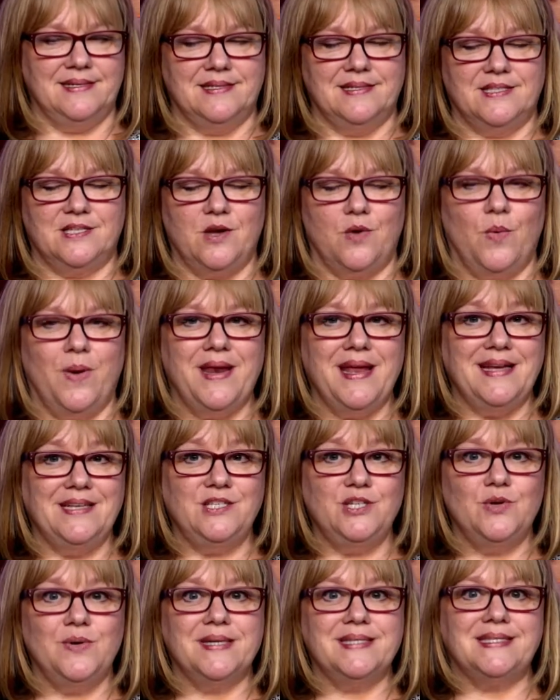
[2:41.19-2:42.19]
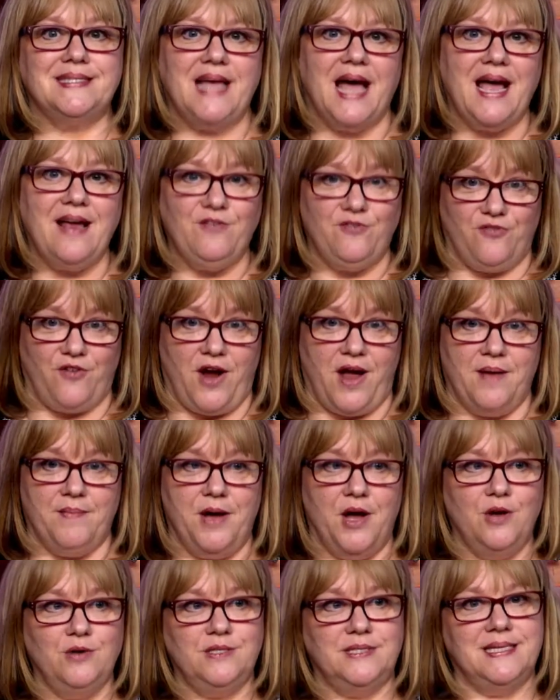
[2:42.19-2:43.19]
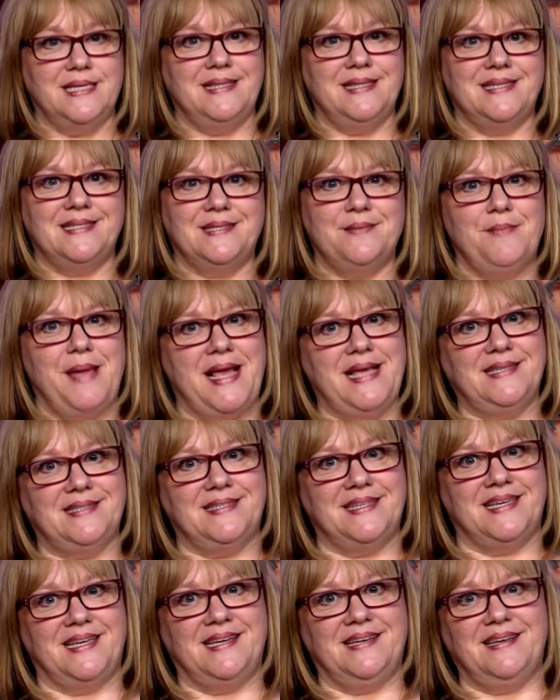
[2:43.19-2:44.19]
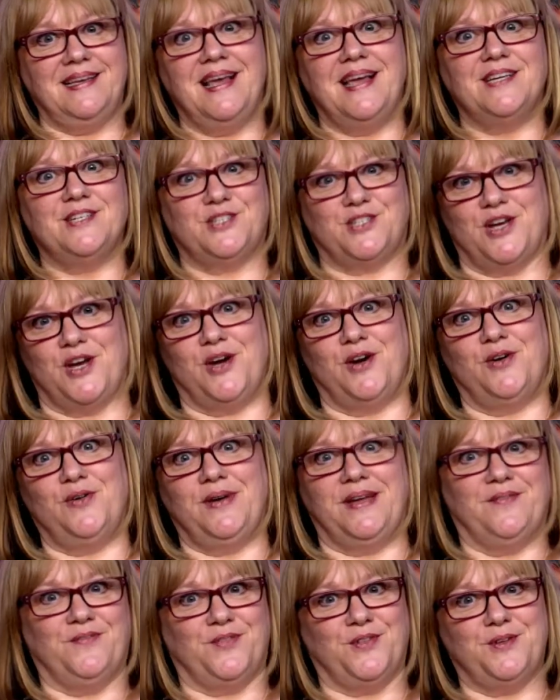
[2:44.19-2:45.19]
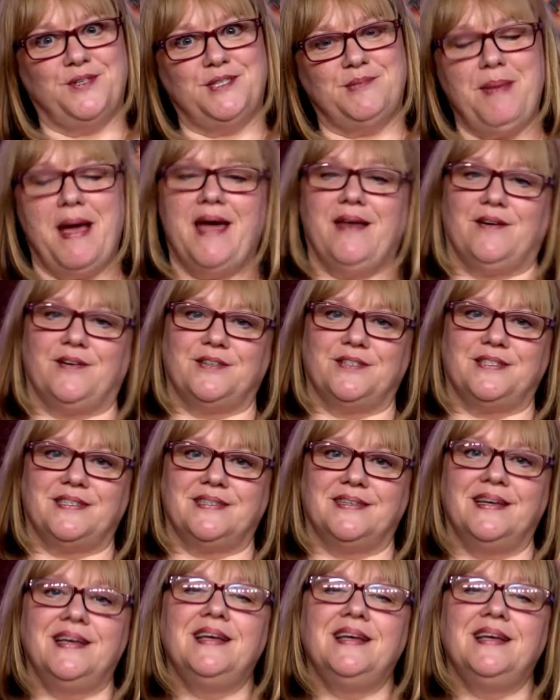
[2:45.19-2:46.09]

So what I do aside from hosting this amazing show, Influence Matters.